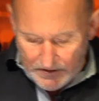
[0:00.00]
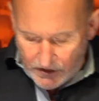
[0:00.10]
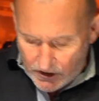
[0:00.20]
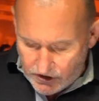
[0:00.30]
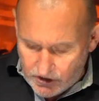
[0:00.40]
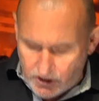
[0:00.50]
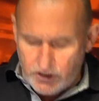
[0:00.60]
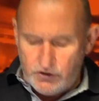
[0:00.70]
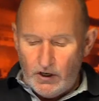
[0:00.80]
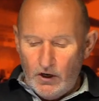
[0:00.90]

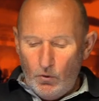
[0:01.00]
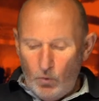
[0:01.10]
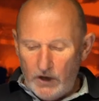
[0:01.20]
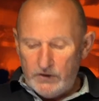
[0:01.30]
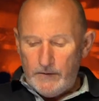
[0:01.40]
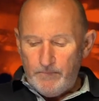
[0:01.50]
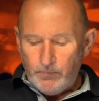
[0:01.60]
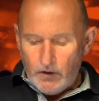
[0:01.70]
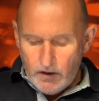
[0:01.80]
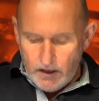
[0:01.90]
Tychicus was
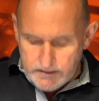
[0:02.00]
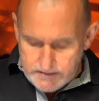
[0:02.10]
a